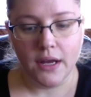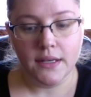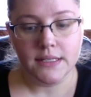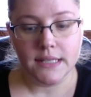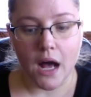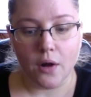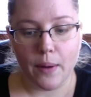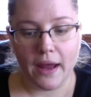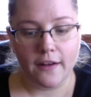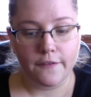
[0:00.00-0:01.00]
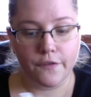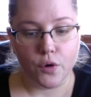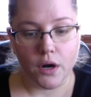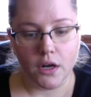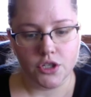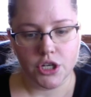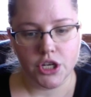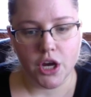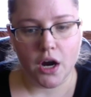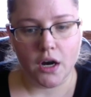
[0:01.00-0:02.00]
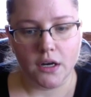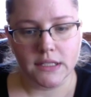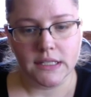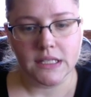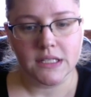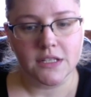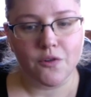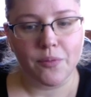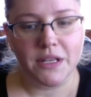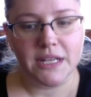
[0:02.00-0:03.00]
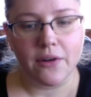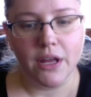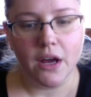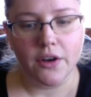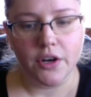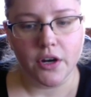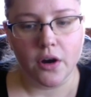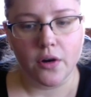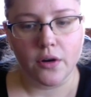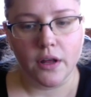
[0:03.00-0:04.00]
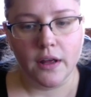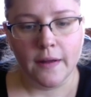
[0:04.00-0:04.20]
sock weight 400 yards, and it says, from the downy undercoat